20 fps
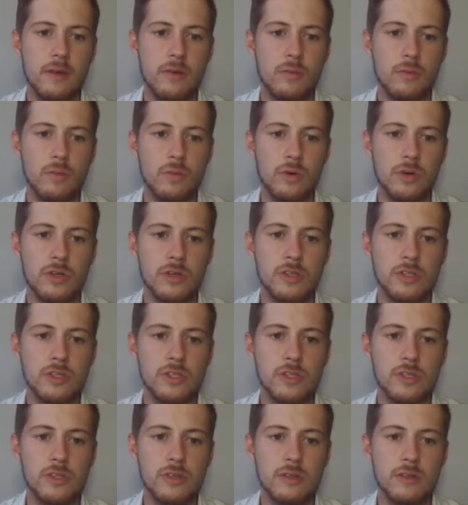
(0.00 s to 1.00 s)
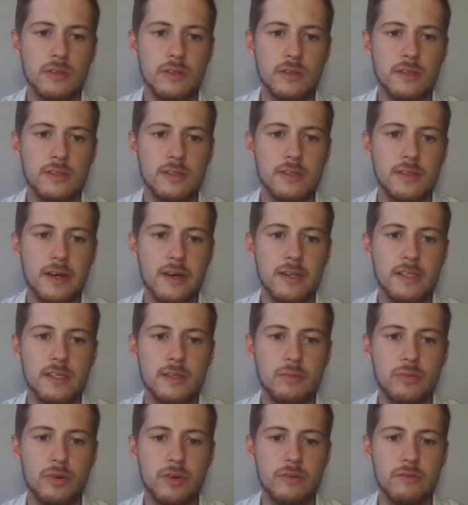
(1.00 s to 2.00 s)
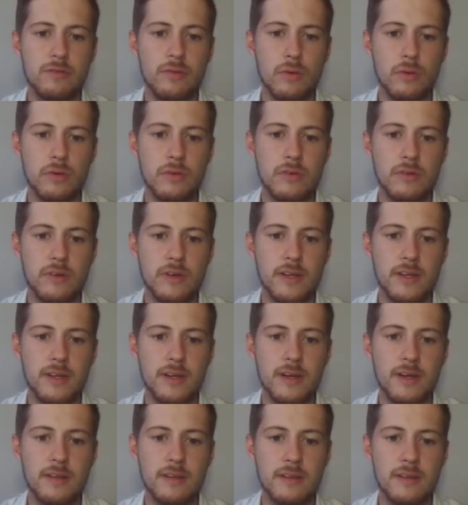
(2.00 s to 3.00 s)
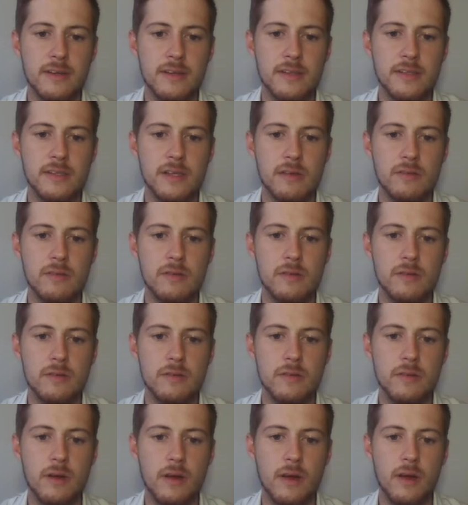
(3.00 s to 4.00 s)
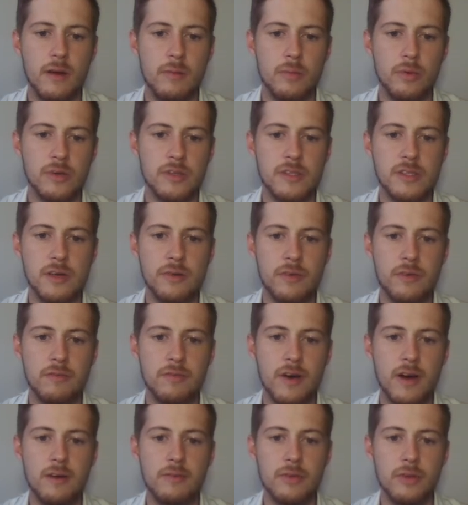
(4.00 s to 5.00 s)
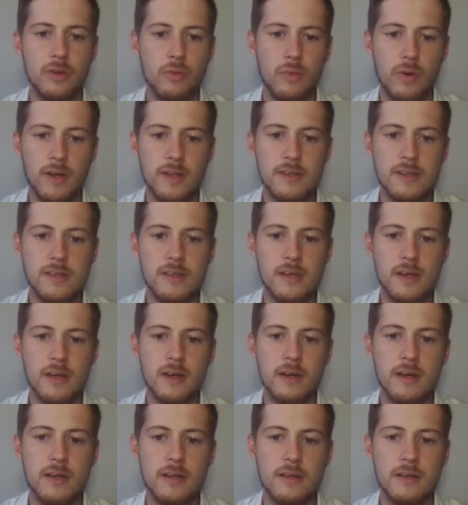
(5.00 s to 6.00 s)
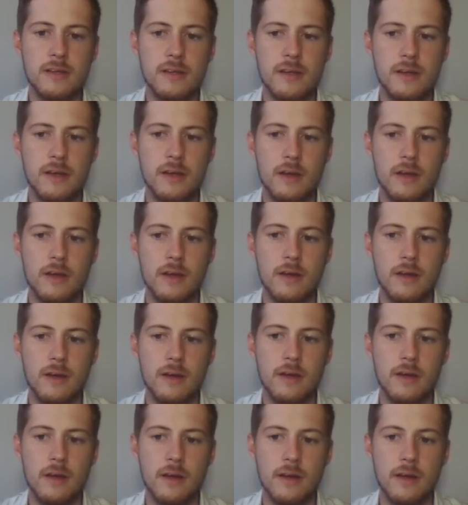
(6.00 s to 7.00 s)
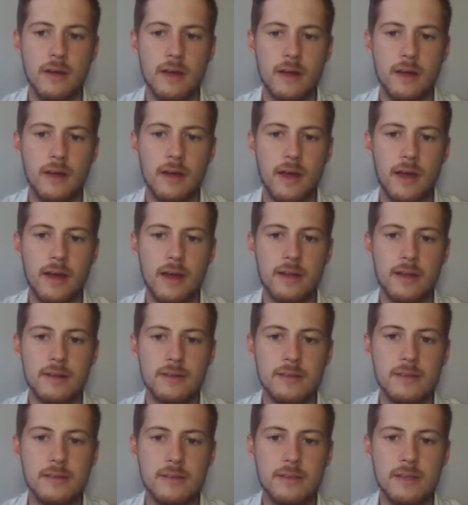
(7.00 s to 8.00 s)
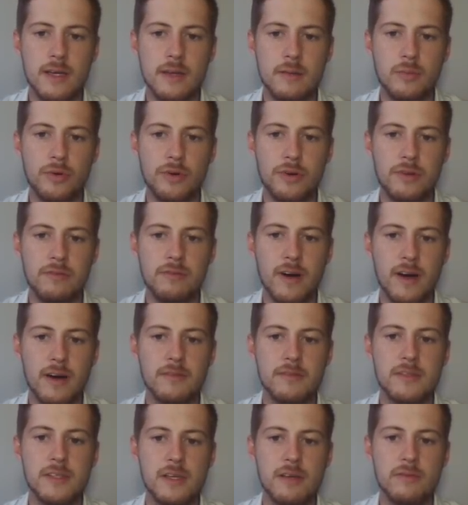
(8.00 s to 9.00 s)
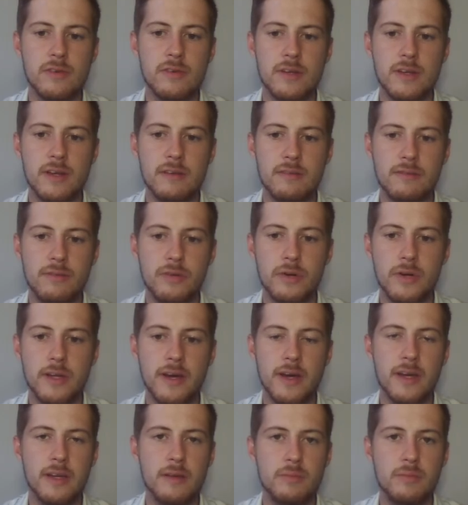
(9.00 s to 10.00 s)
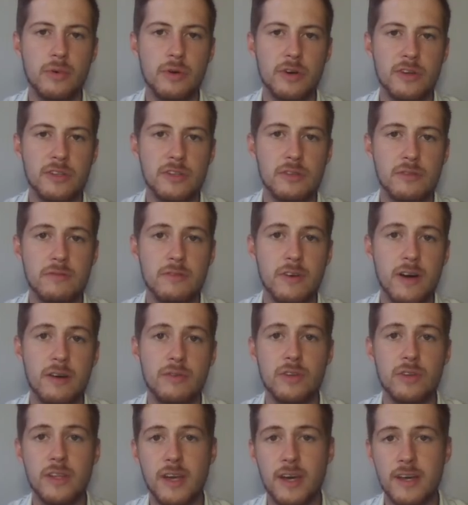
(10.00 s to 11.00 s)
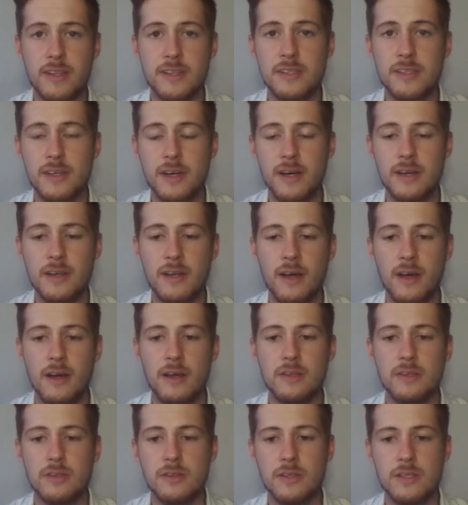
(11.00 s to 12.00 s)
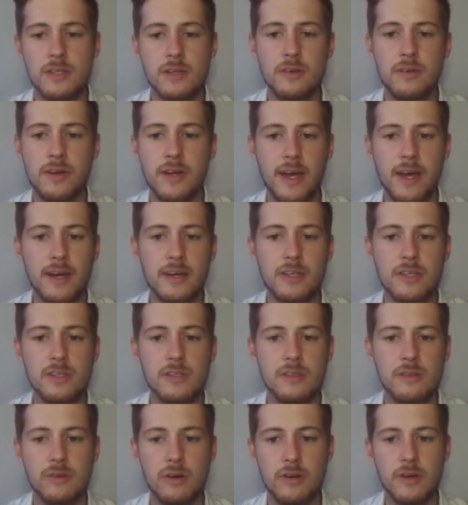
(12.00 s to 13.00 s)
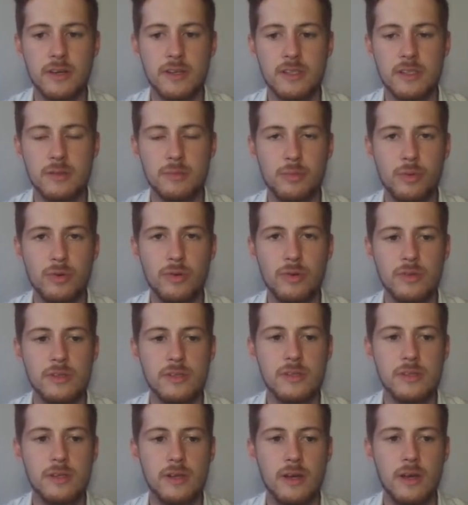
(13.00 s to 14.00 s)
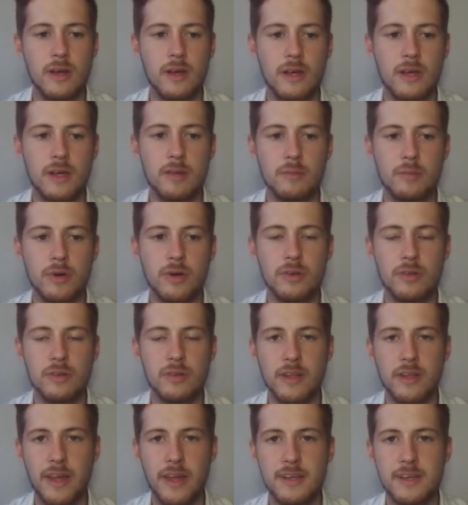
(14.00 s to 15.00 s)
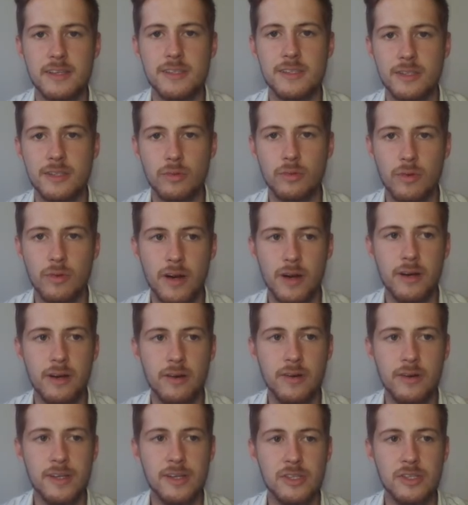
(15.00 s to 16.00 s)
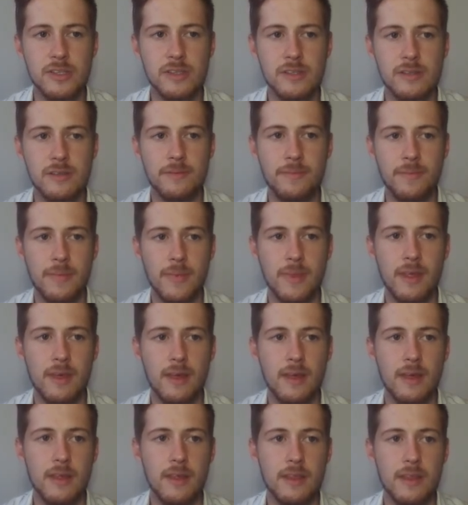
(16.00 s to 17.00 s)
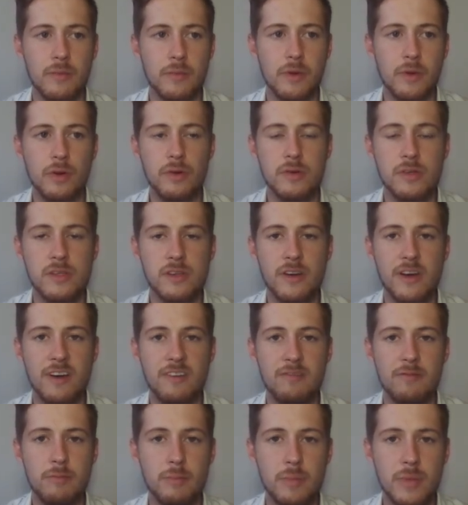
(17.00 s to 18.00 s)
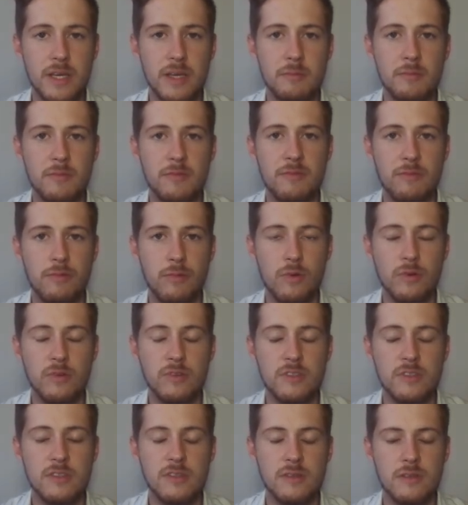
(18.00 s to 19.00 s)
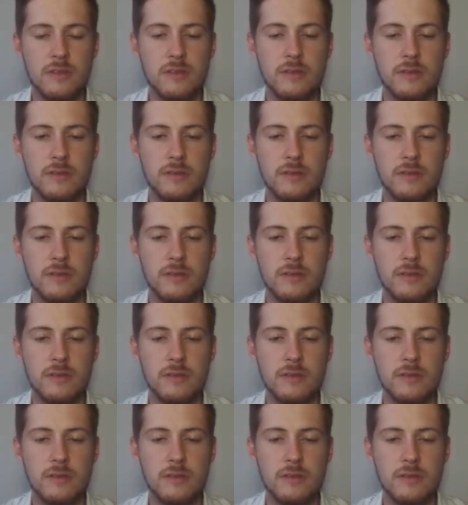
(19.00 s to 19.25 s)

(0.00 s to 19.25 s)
which is 19.43 and 37.75 on the one side, and 10.57 and 48.25 on the other side. So these are reactions on our supports in both the X and the Y direction. Then we also have beam forces.